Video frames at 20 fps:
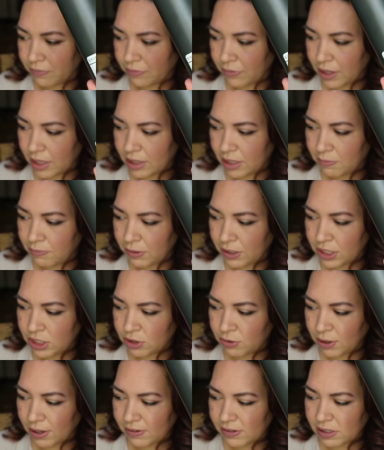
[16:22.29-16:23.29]
And the Beach
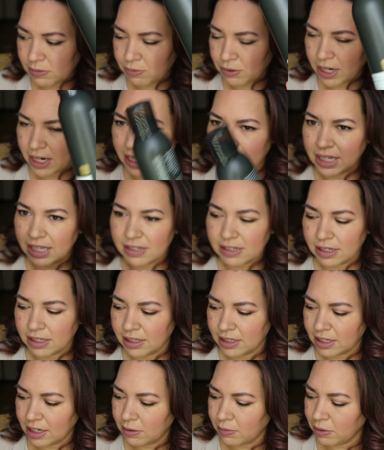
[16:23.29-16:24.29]
Wave spray gives a
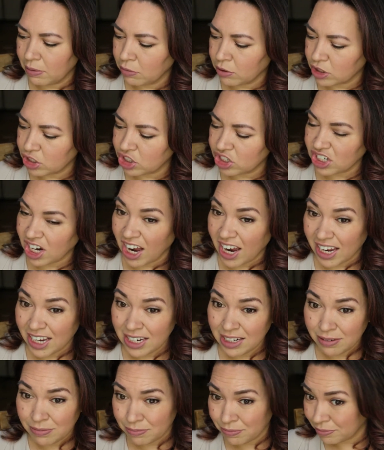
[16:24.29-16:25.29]
little bit more shine,